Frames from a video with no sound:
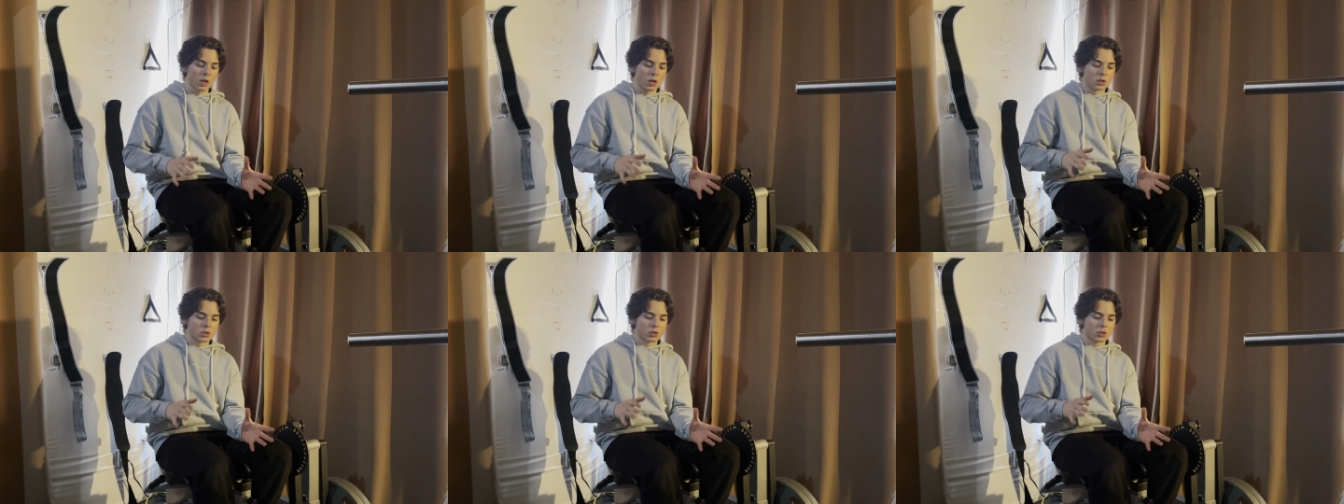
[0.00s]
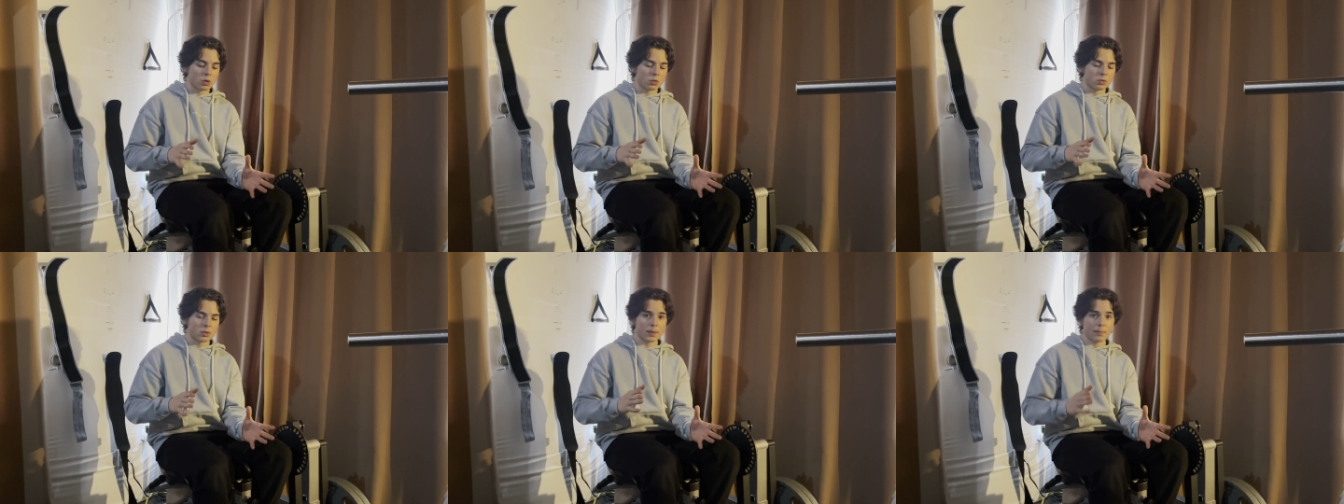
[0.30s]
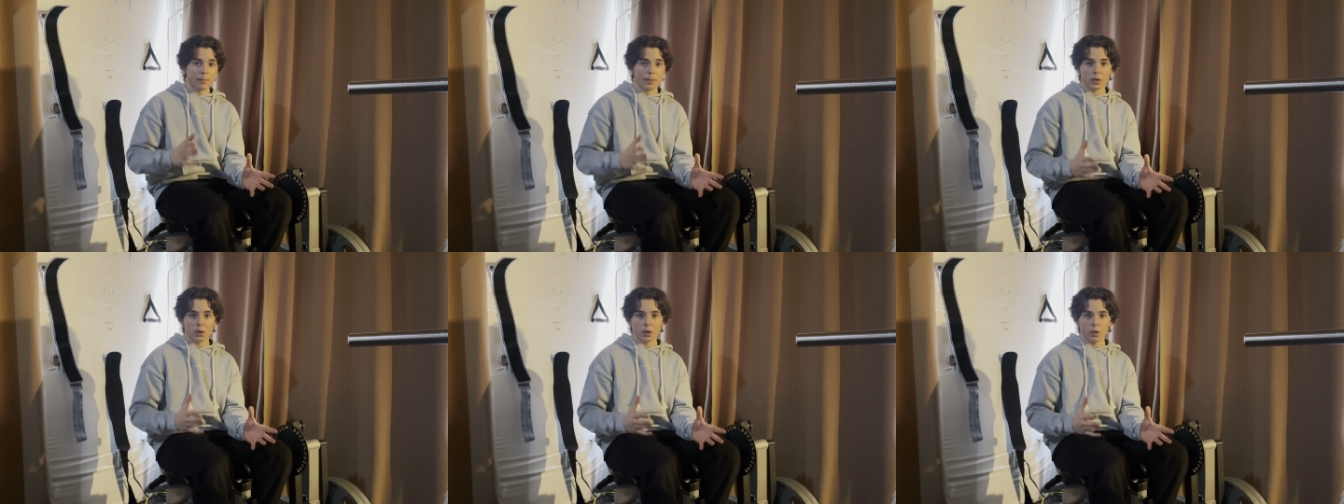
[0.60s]
So
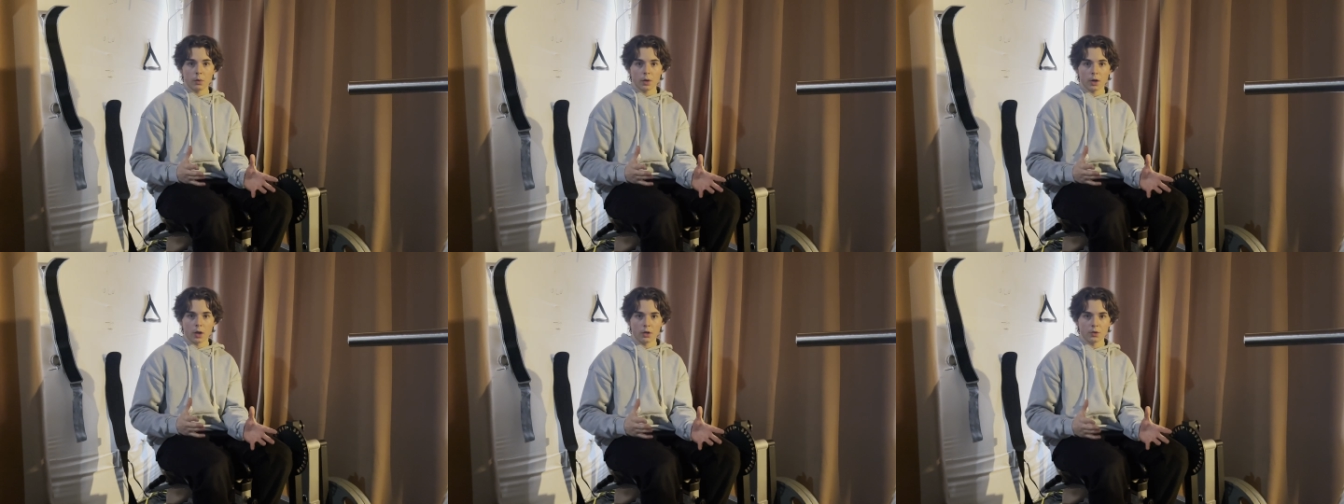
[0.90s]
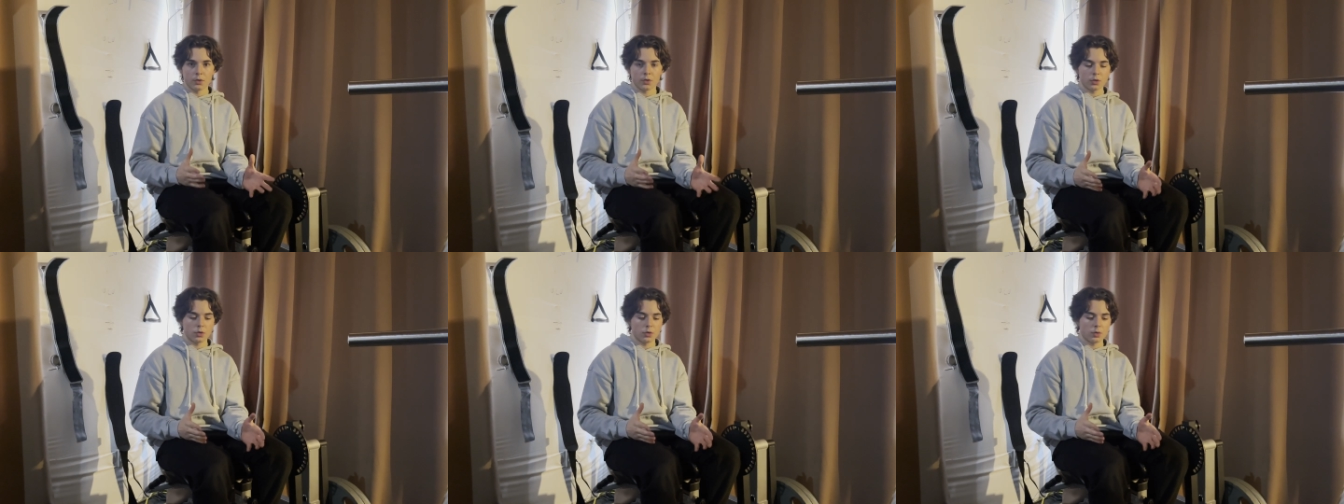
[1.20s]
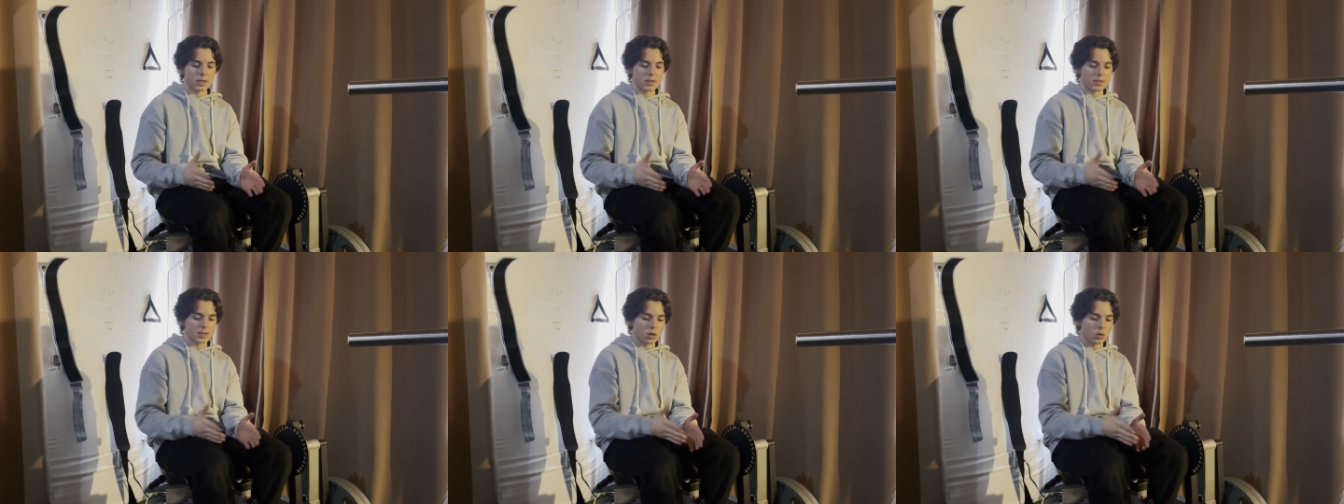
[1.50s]
typically what I'll
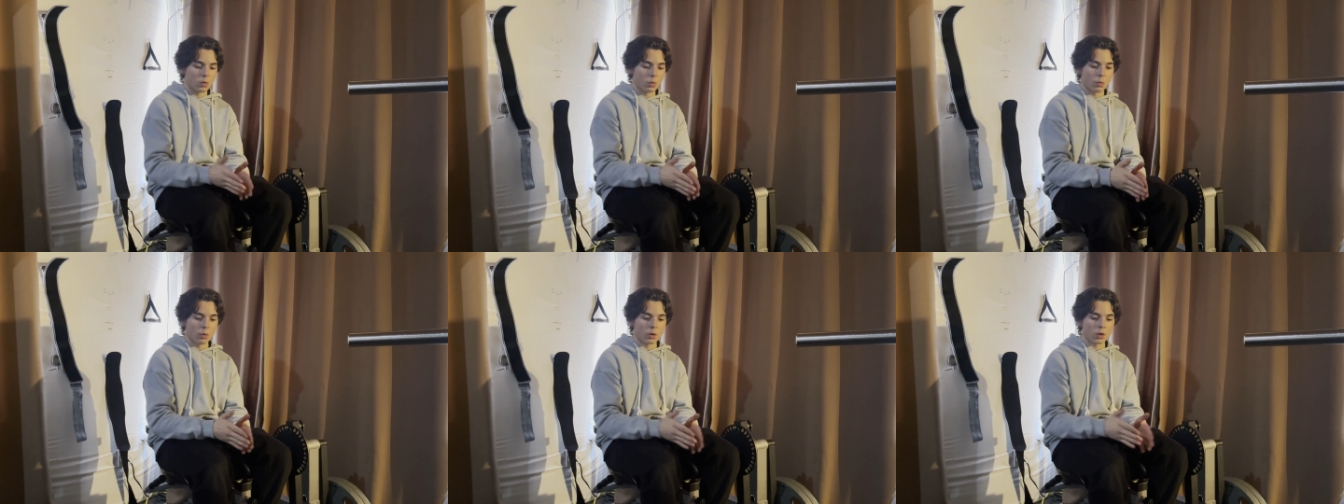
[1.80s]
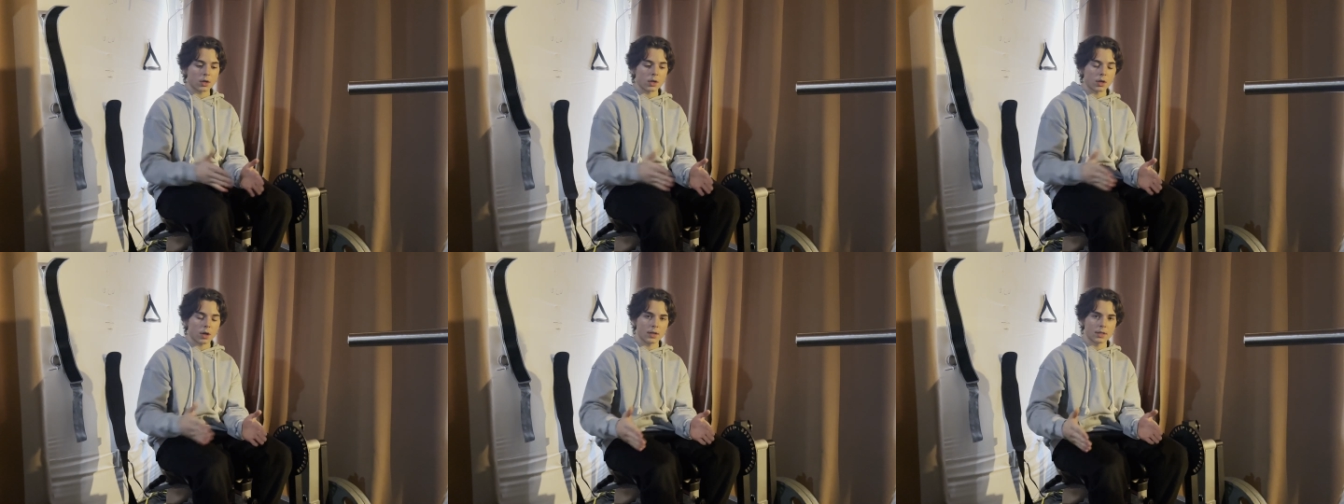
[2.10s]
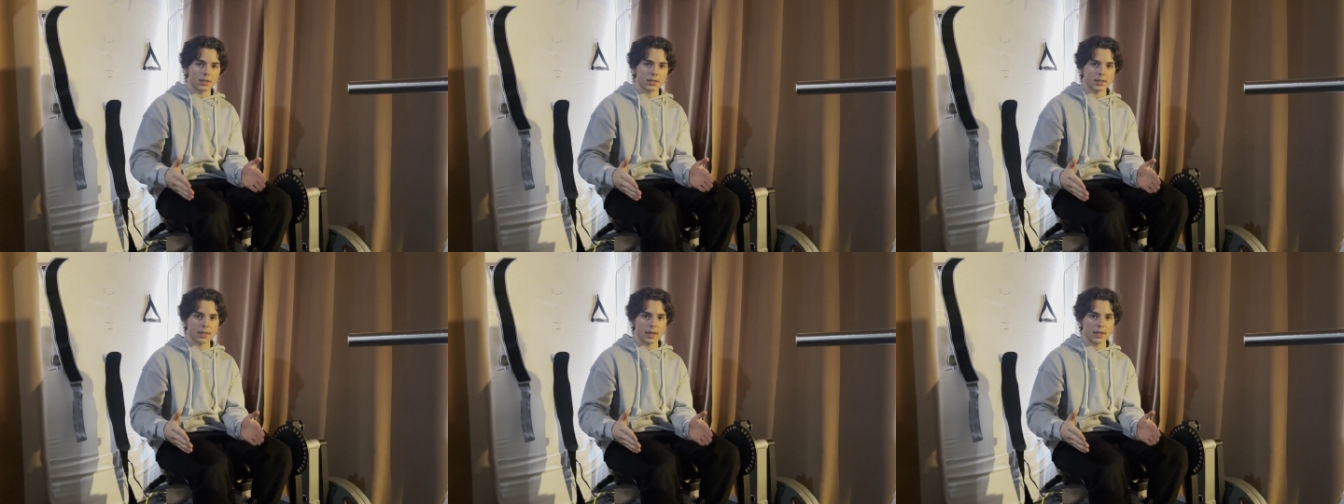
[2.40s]
do is I'll work on
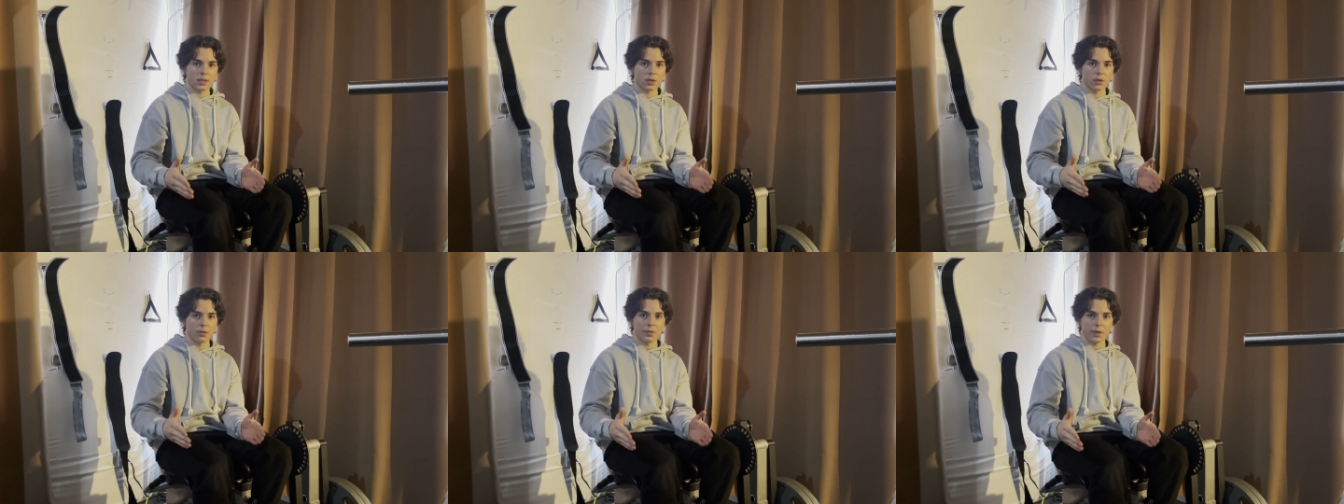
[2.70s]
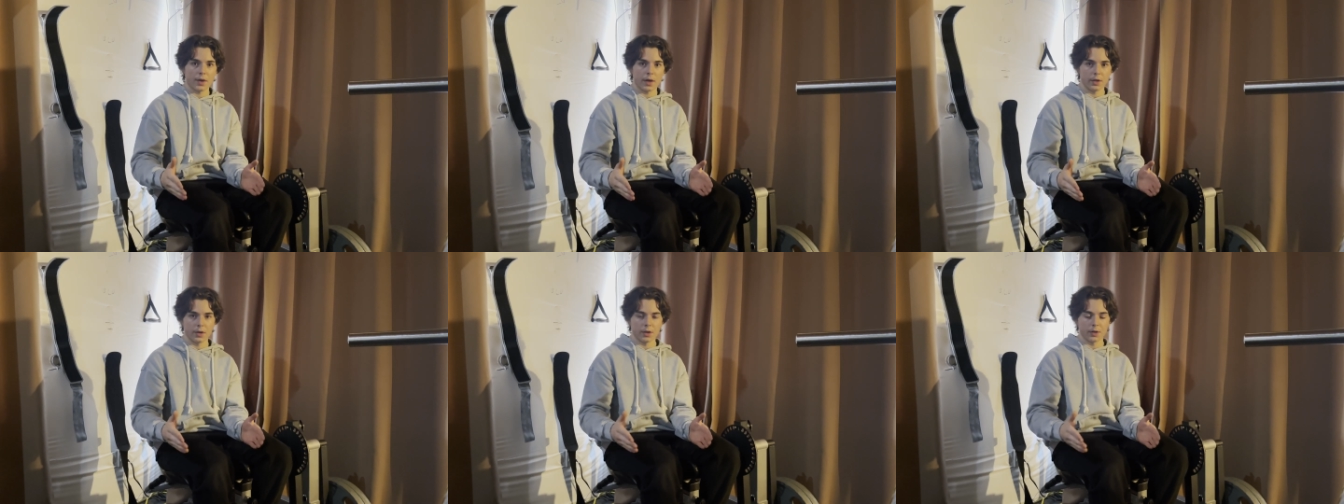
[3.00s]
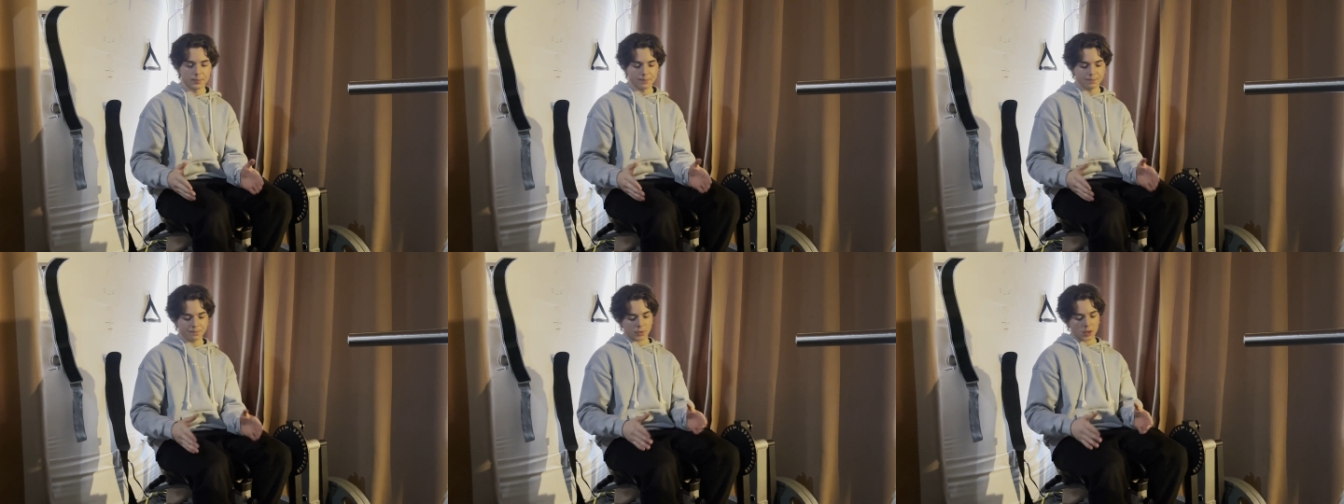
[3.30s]
a set till
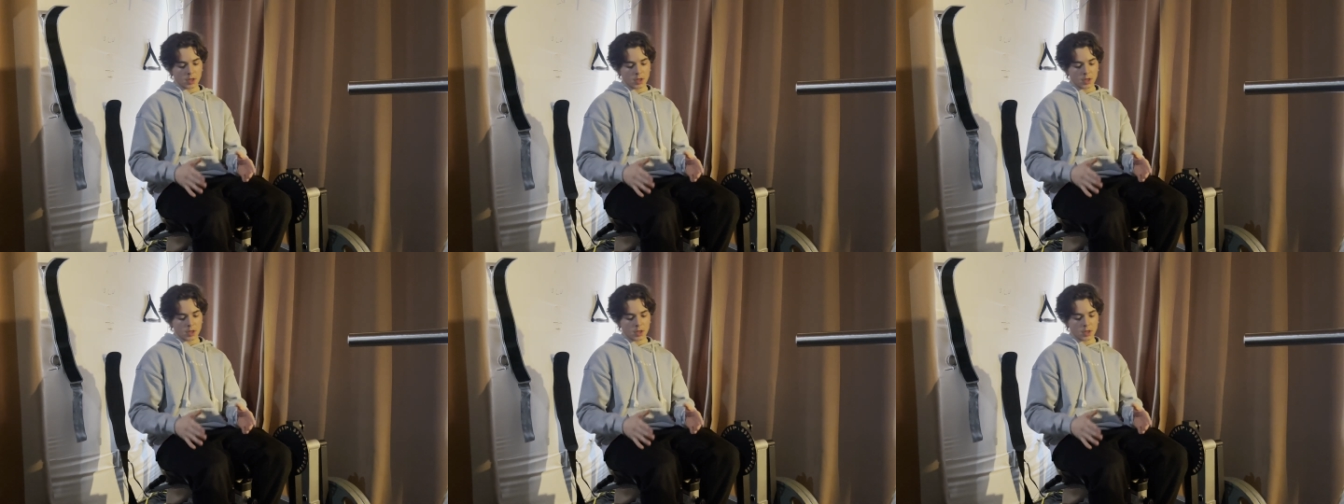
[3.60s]
failure,